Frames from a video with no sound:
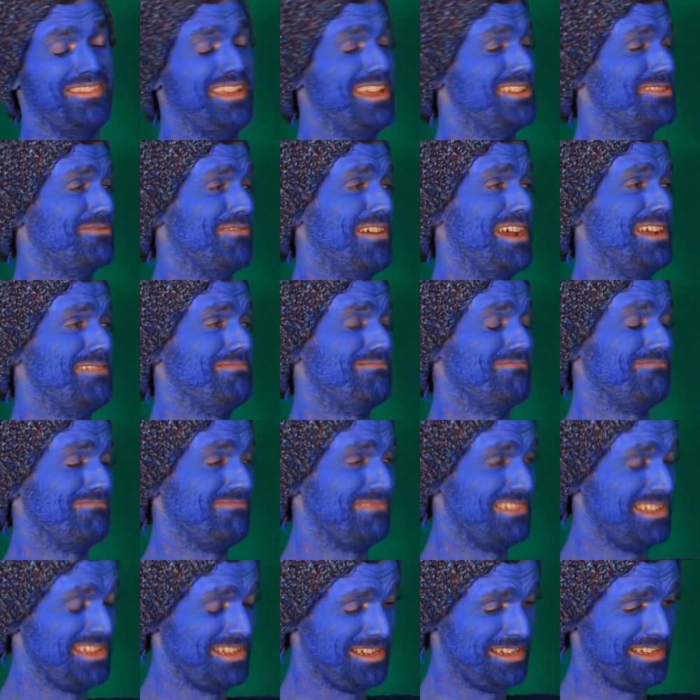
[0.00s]
That's right.
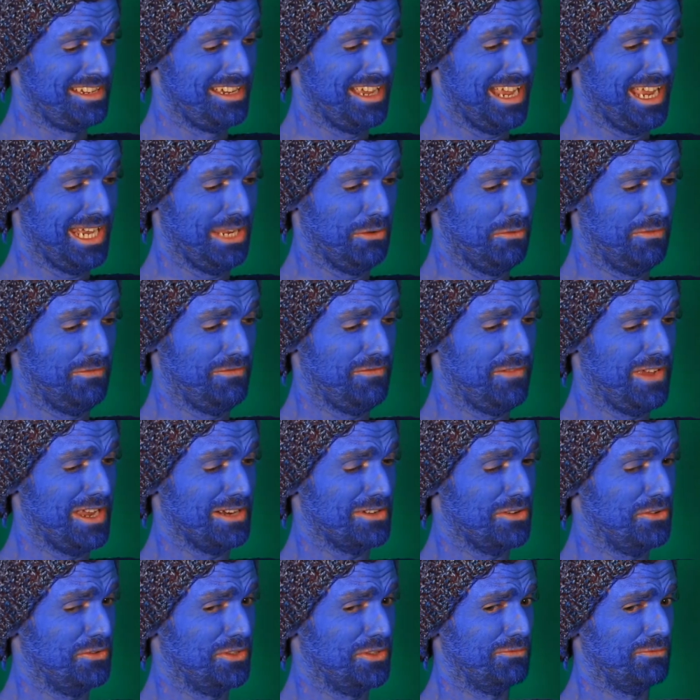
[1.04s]
I do in
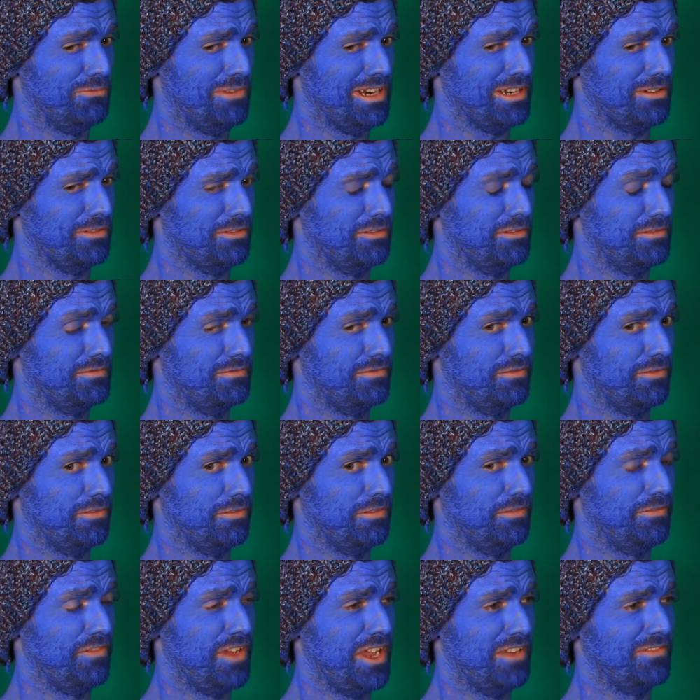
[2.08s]
fact the record
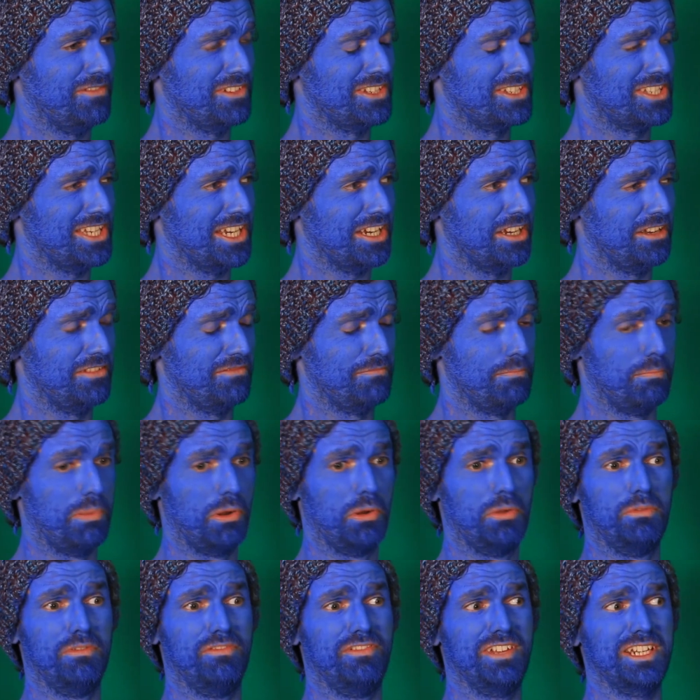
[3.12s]
for 5 consecutive
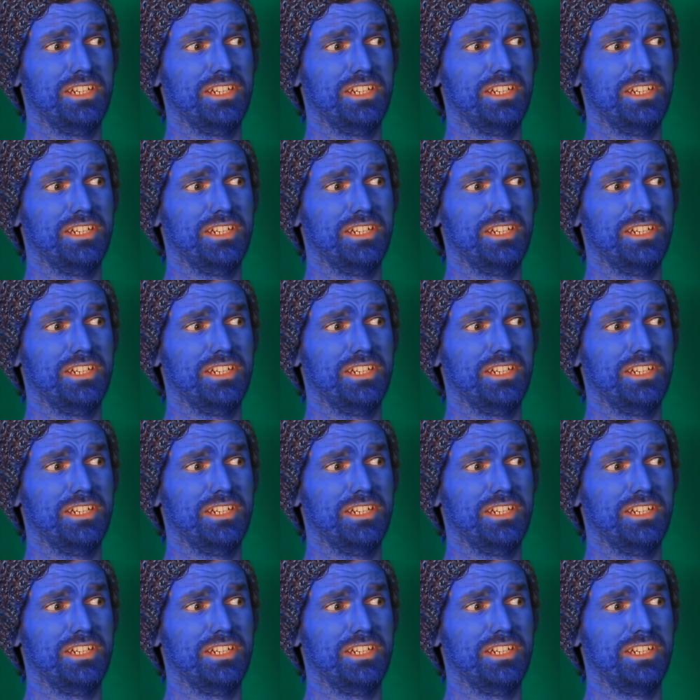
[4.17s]
blue